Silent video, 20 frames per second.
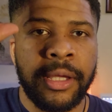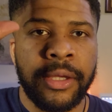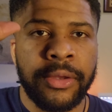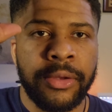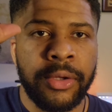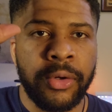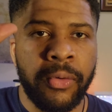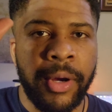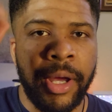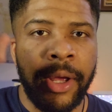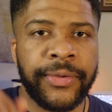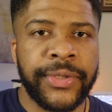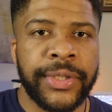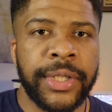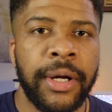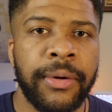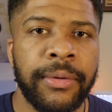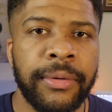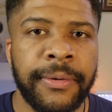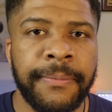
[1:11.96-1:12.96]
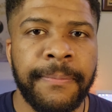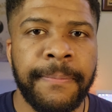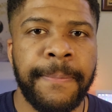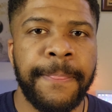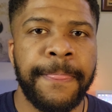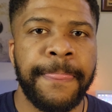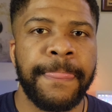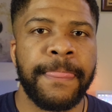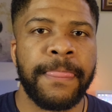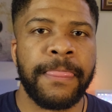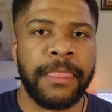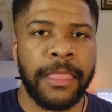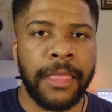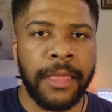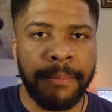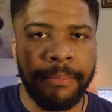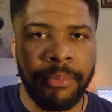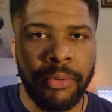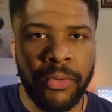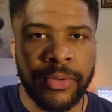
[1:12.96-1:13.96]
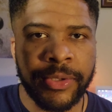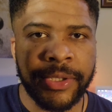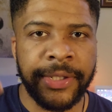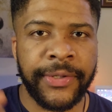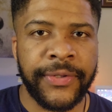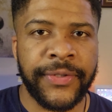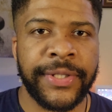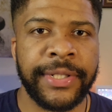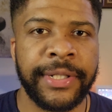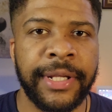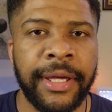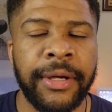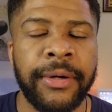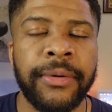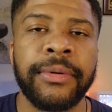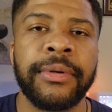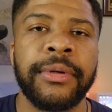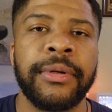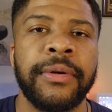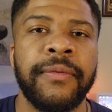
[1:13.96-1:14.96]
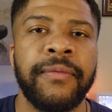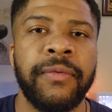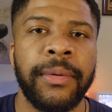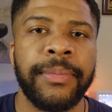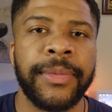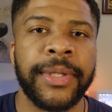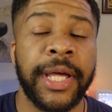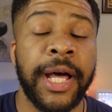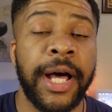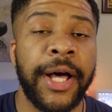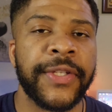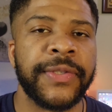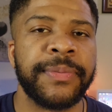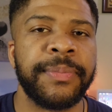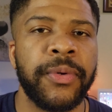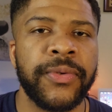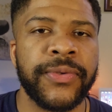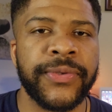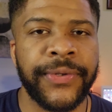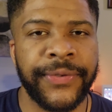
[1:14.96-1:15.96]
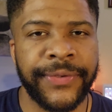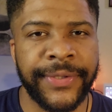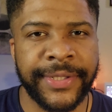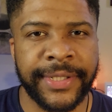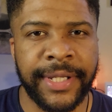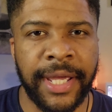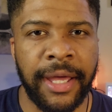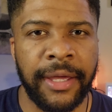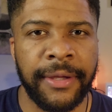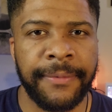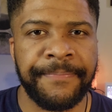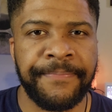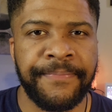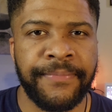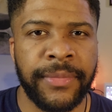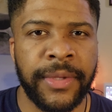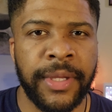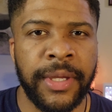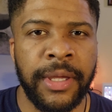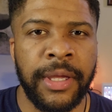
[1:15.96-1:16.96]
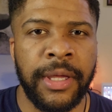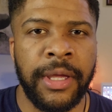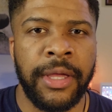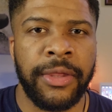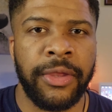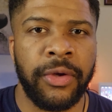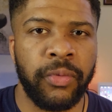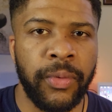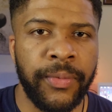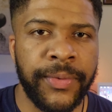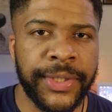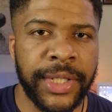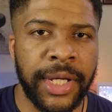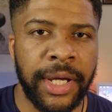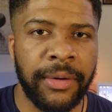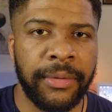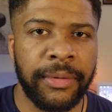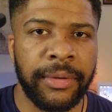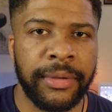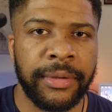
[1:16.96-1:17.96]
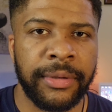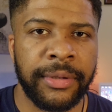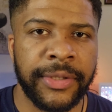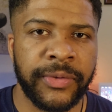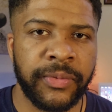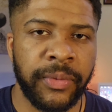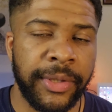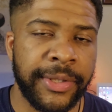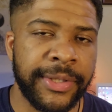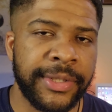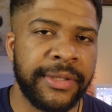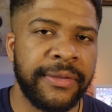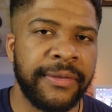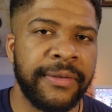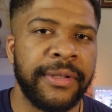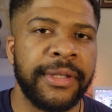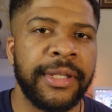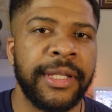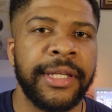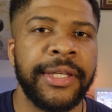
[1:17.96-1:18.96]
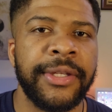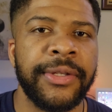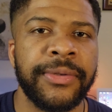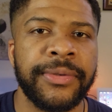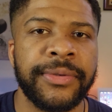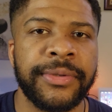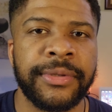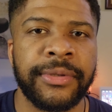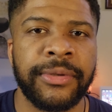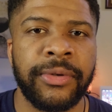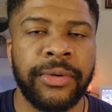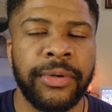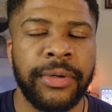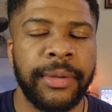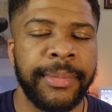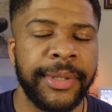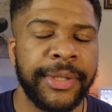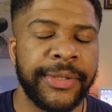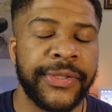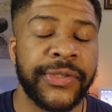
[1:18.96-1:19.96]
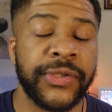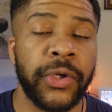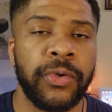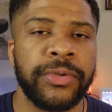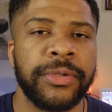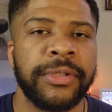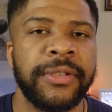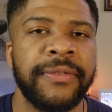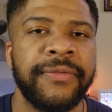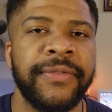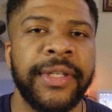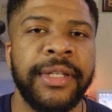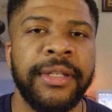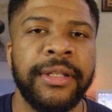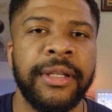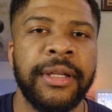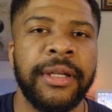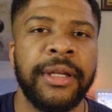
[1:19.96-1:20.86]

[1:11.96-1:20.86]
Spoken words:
the crown chakra pulls energy down from the cosmos or the sky. The root chakra, as well as the hills, or the soles of the feet,